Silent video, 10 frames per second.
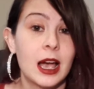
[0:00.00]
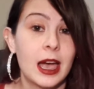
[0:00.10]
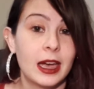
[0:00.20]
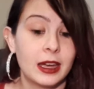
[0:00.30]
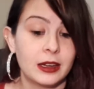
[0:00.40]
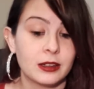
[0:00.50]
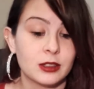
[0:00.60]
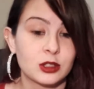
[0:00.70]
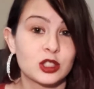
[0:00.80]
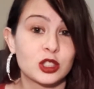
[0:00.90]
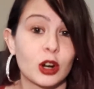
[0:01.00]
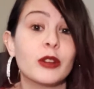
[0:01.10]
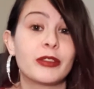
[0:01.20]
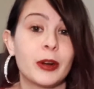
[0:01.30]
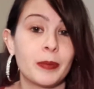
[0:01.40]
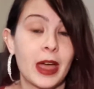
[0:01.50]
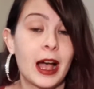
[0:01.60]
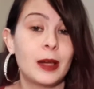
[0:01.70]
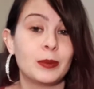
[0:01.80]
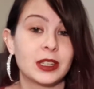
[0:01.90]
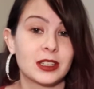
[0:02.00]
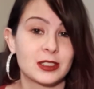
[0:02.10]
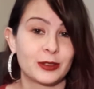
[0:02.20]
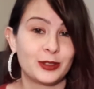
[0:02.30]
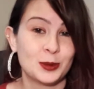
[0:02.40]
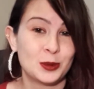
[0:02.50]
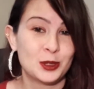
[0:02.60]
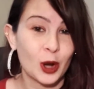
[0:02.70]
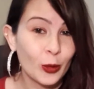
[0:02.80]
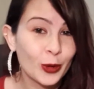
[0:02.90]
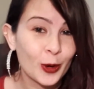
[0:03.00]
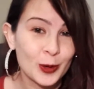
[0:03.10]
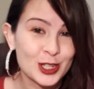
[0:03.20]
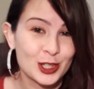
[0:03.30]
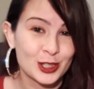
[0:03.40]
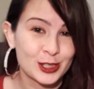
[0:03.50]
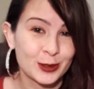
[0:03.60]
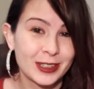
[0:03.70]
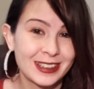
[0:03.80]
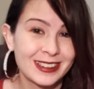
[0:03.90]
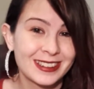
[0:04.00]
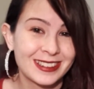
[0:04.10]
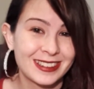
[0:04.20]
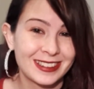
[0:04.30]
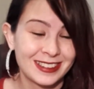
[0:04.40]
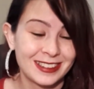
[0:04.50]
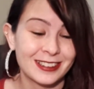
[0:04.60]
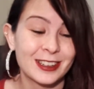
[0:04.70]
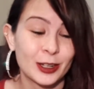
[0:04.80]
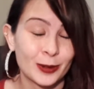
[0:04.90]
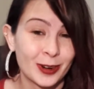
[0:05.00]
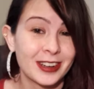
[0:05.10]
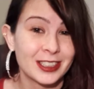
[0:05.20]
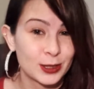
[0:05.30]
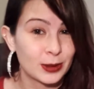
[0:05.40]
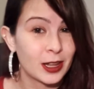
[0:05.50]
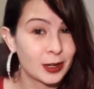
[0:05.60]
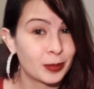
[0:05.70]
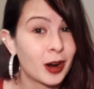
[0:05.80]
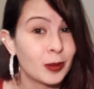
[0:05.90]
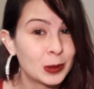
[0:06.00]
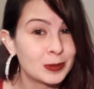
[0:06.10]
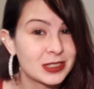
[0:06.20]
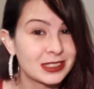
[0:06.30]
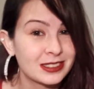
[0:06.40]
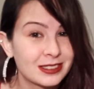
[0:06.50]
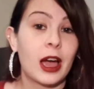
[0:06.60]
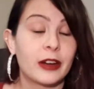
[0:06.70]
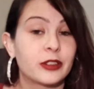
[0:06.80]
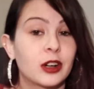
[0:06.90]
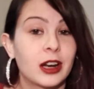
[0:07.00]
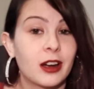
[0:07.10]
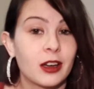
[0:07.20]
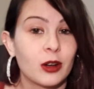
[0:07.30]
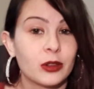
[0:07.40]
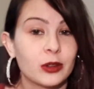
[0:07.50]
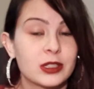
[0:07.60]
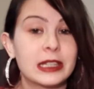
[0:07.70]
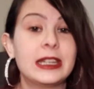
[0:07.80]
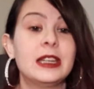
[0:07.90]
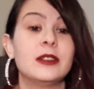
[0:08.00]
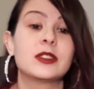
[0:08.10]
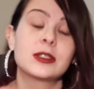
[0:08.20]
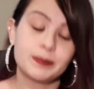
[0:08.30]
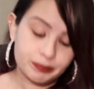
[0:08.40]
and start from that, because if you don't know what you're doing, you're gonna run into a lot of problems. After I got all those leaves,